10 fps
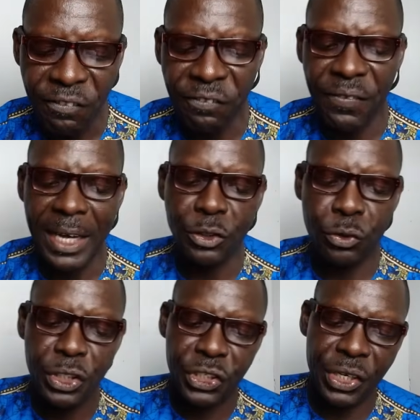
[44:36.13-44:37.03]

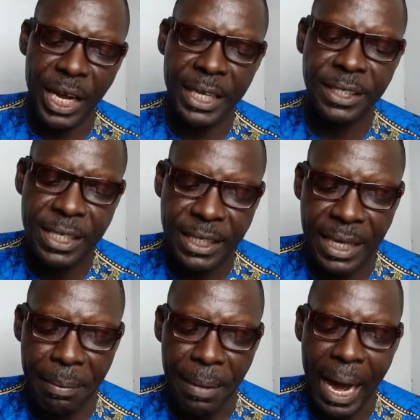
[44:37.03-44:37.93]
patricial
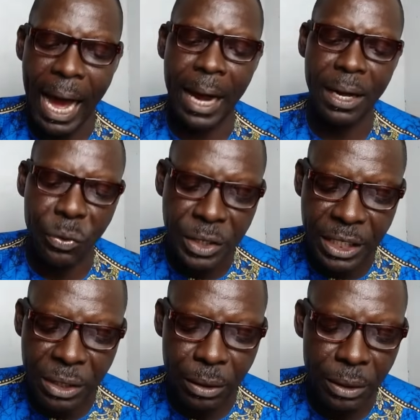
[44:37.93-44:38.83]
systems are
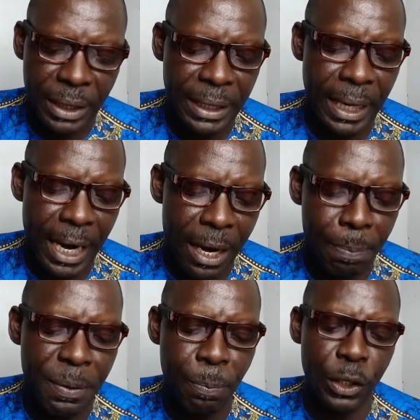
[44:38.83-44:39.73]
critical in
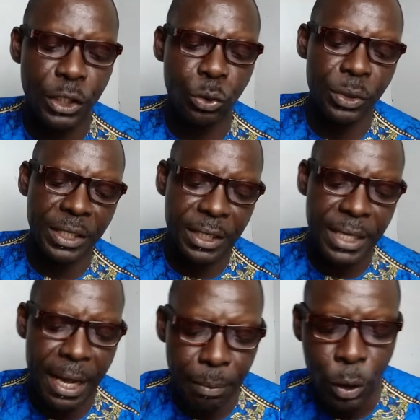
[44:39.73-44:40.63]
helping political
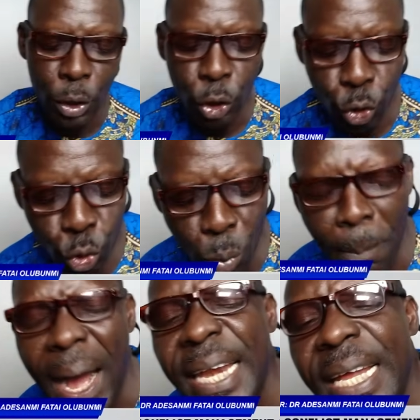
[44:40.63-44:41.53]
systems to
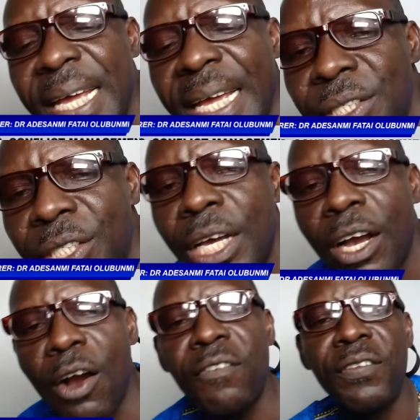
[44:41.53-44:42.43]
manage
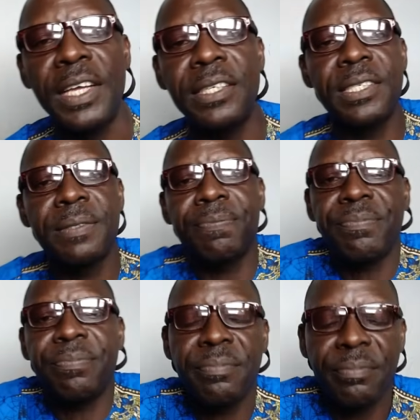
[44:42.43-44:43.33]
conflicts.
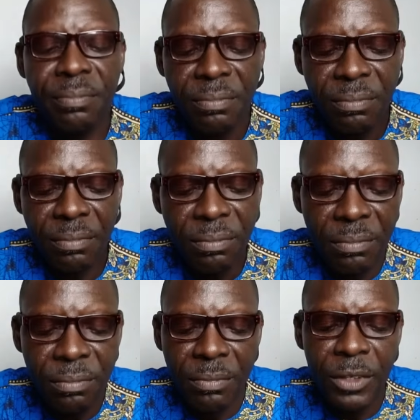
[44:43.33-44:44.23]

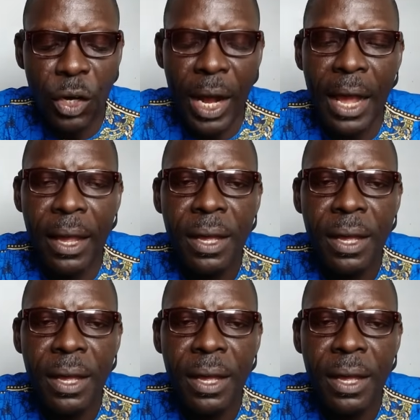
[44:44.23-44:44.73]
All right?